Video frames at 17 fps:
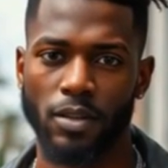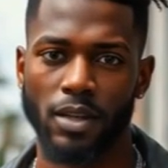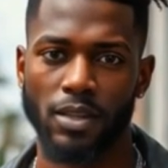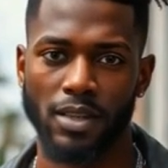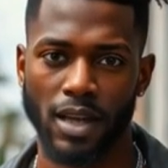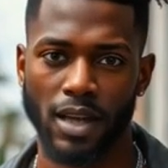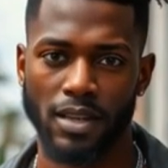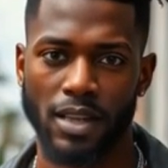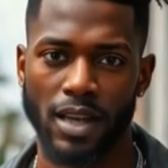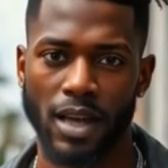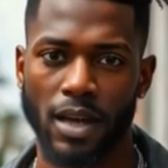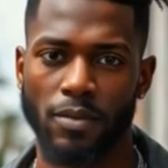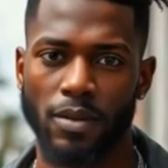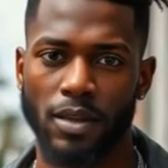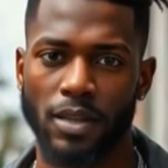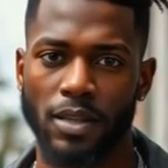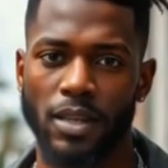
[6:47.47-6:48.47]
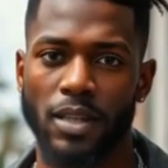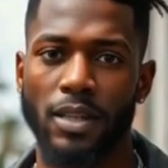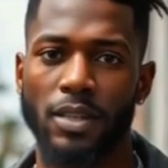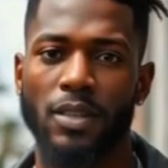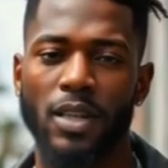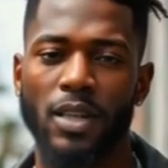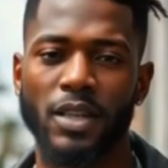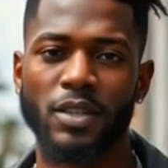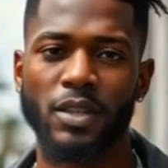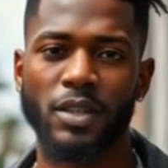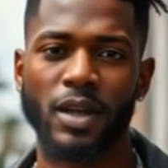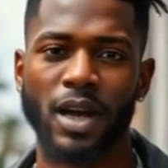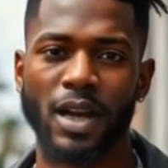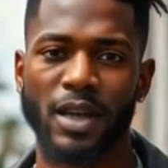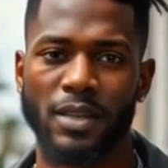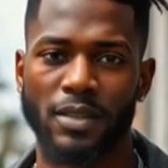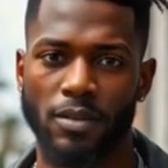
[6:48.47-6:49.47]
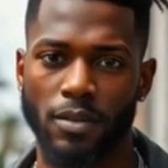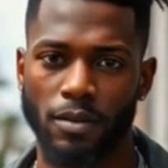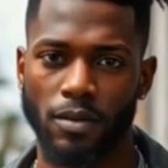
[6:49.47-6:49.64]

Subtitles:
it's not too heavy, and it's not too light.